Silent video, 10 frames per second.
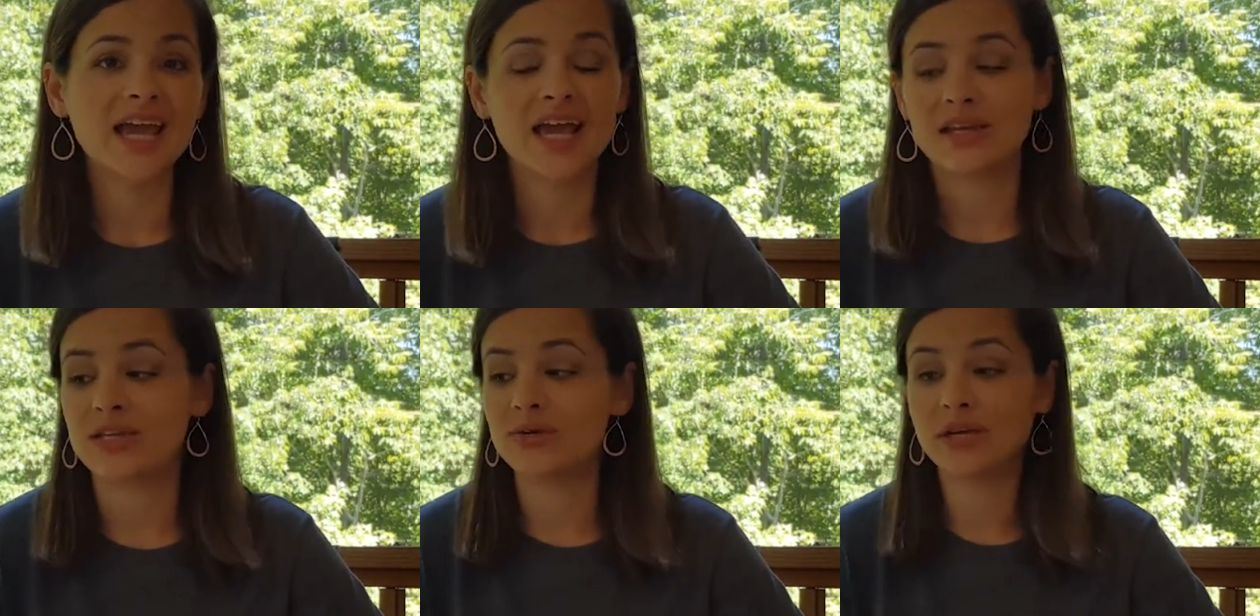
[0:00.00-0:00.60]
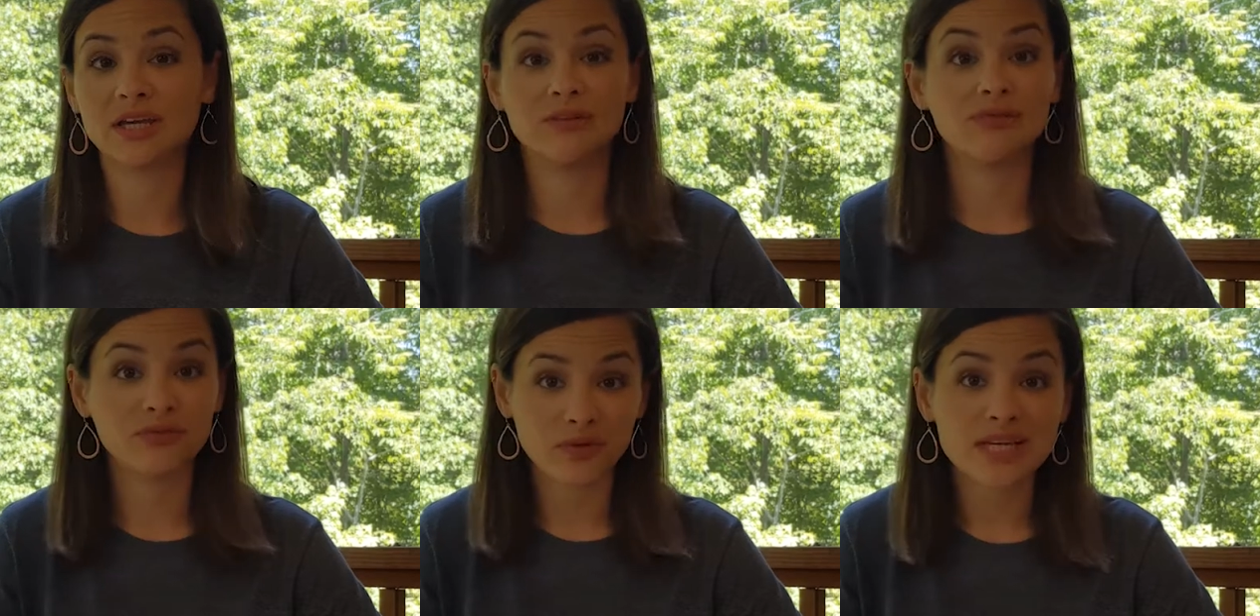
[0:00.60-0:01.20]
and you can
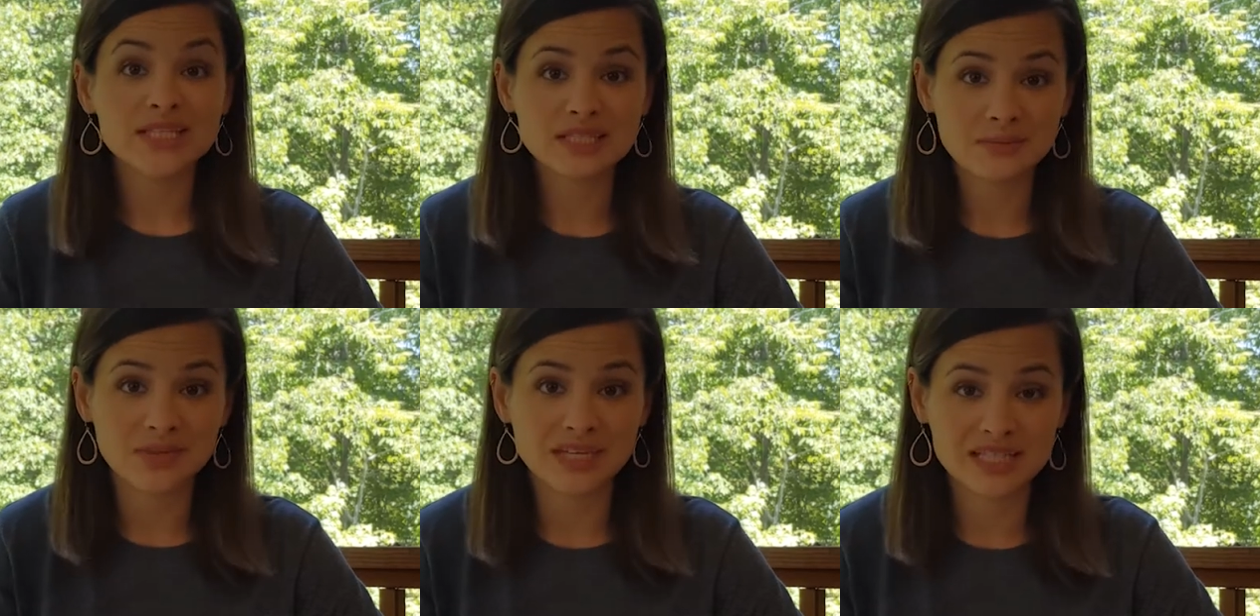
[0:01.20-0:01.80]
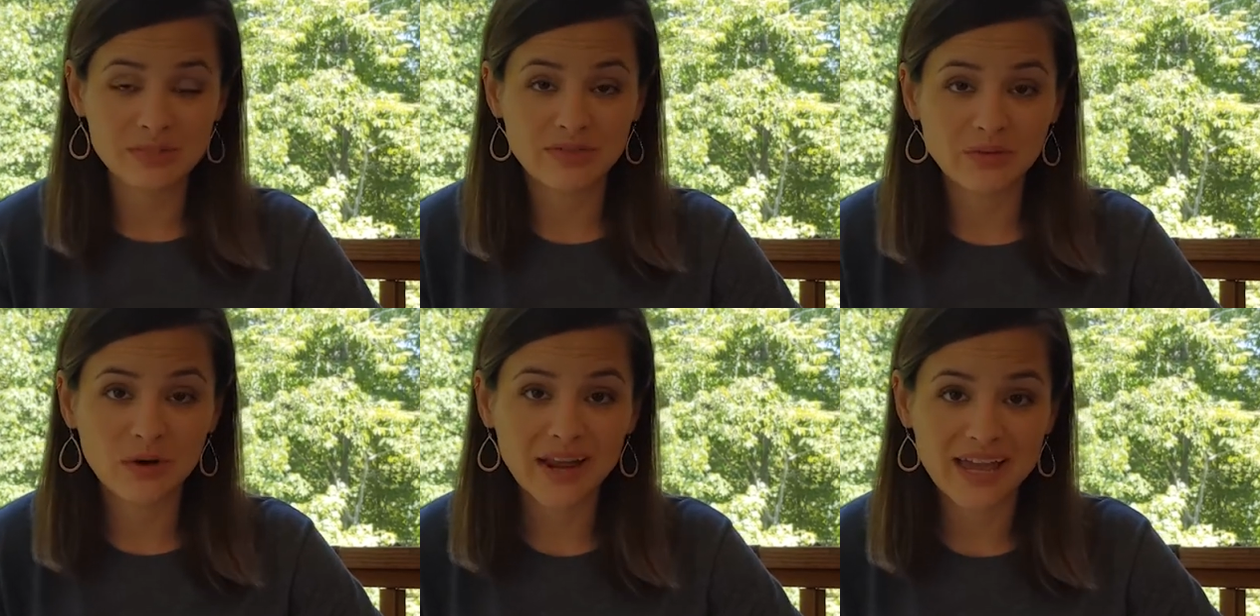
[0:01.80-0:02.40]
freeze some things
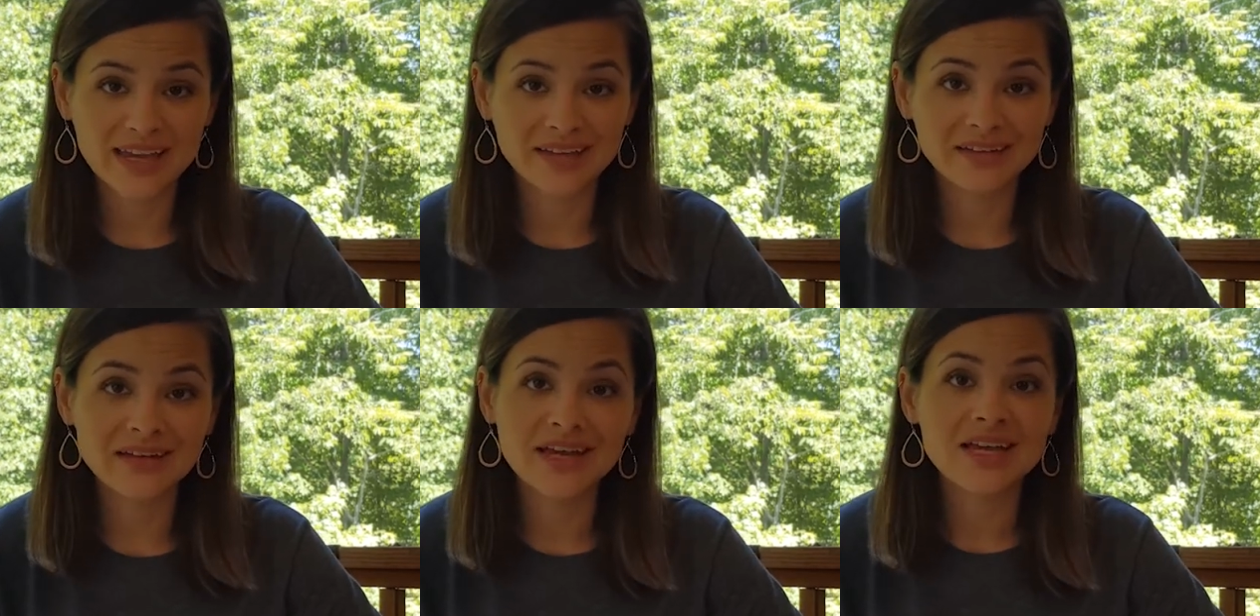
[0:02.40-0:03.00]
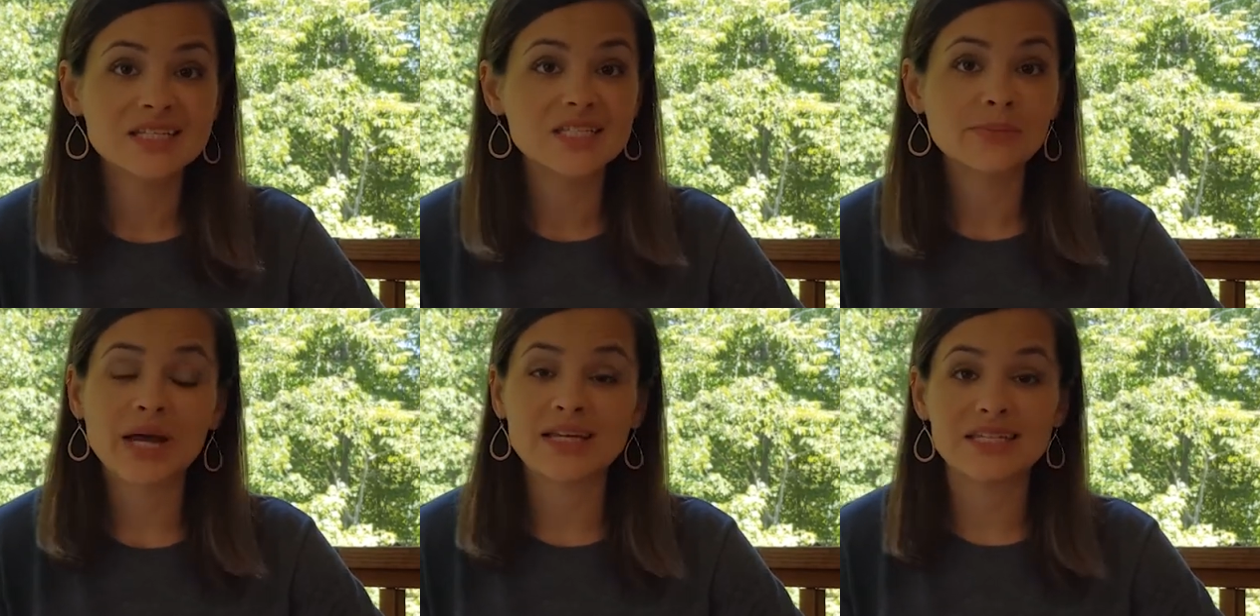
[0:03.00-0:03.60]
beforehand,
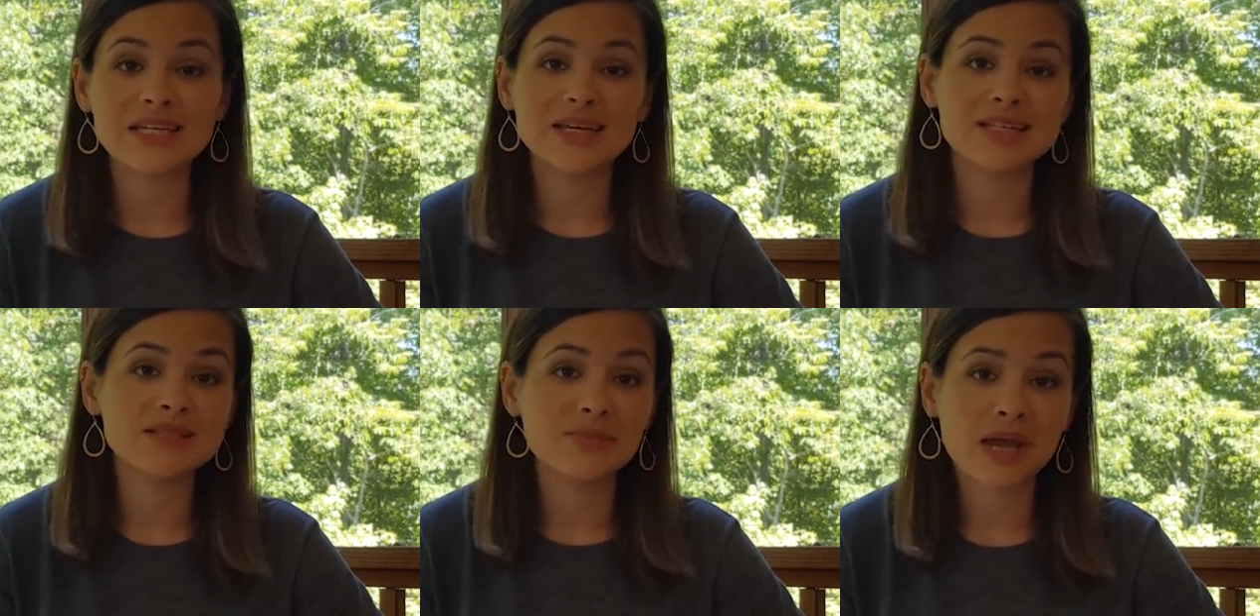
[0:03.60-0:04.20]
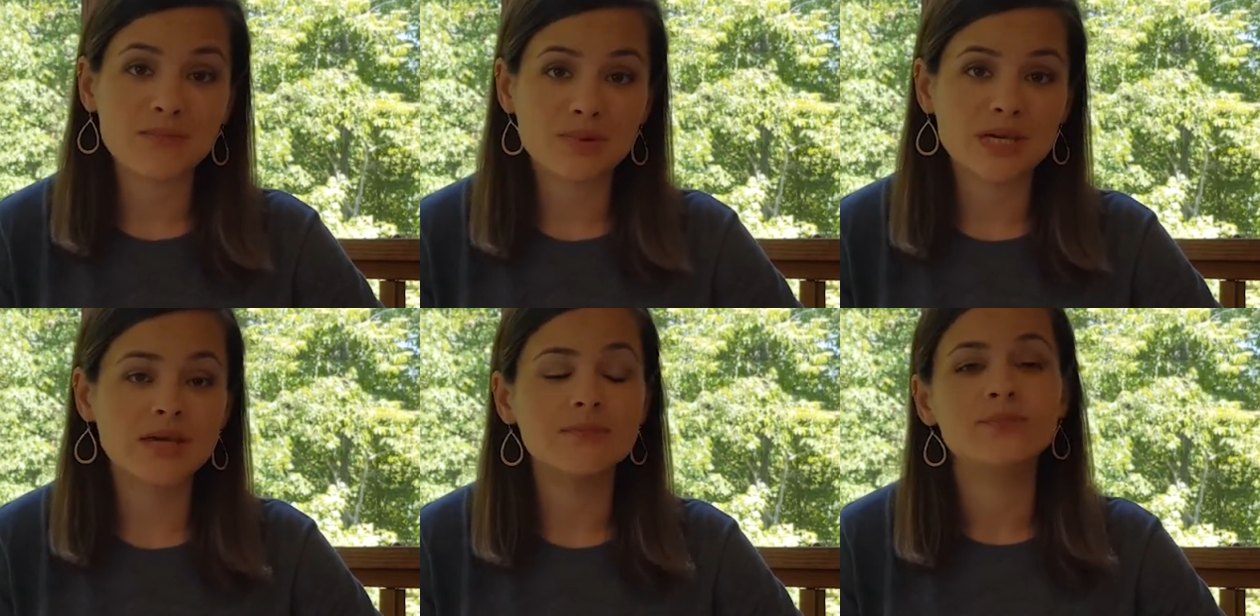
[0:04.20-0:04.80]
some ideas might
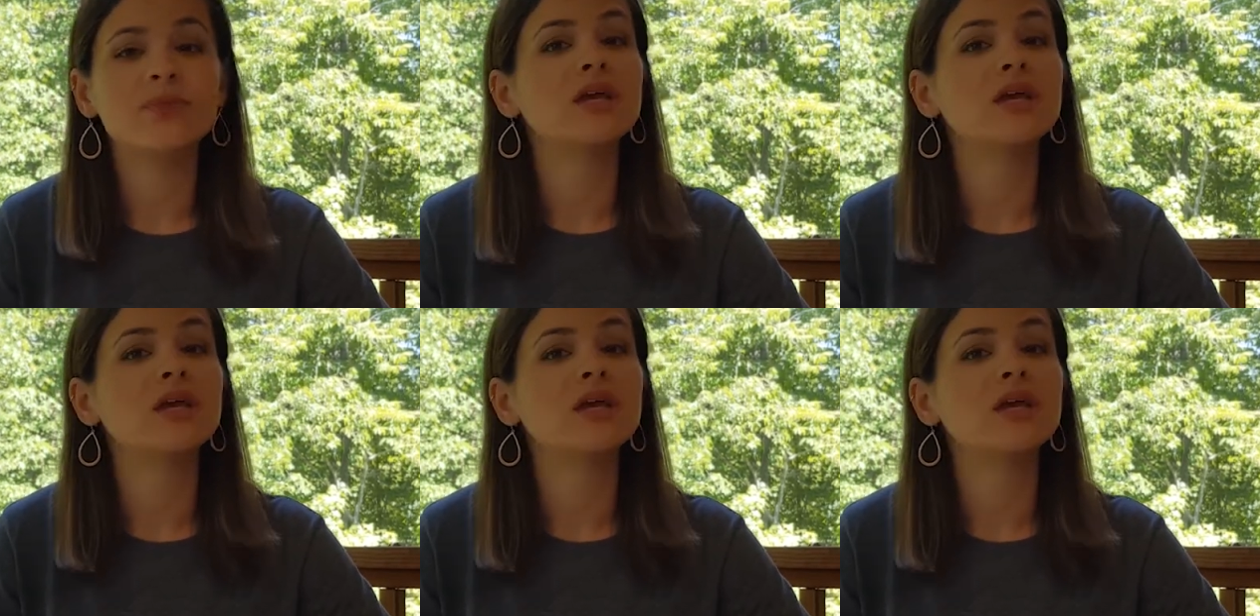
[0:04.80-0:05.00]
be